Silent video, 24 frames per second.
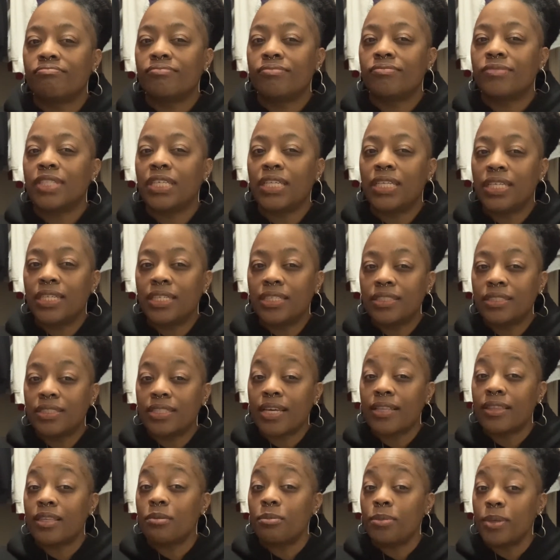ends at
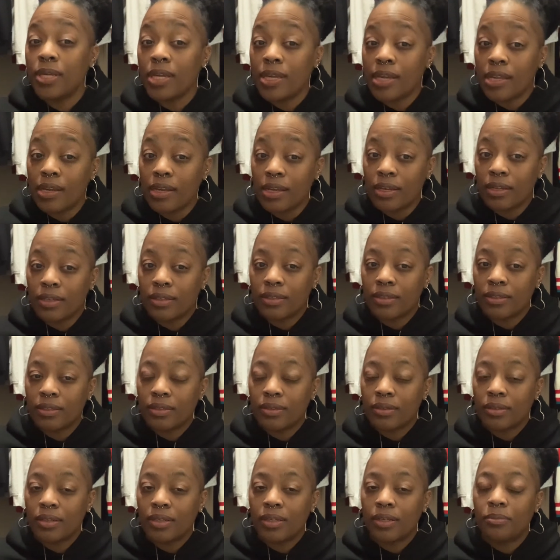the beginning,
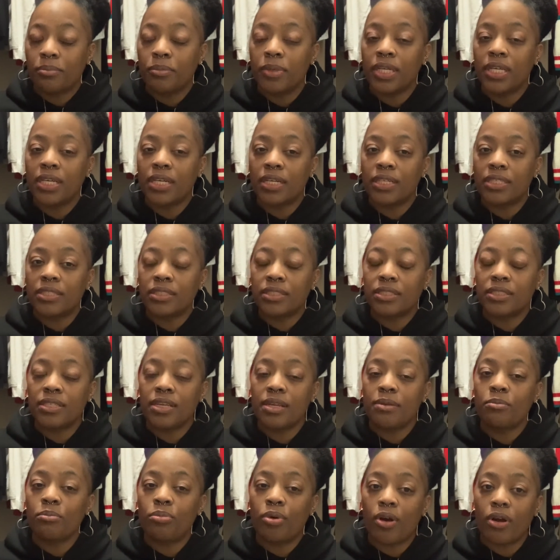because it's in
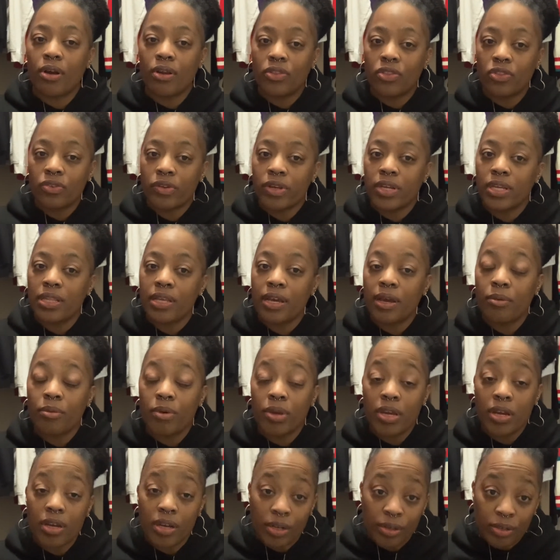part 3 that we
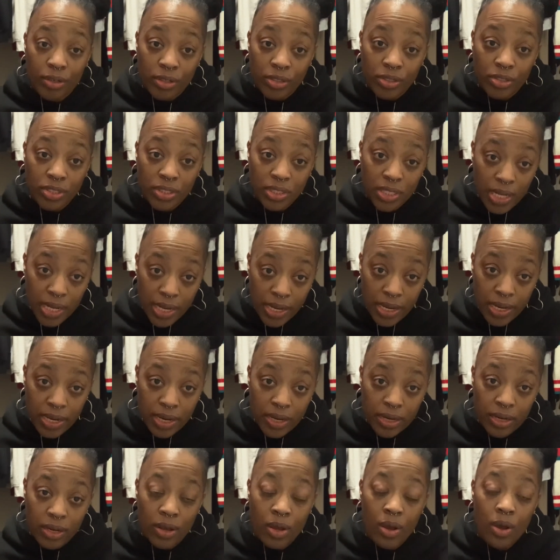understand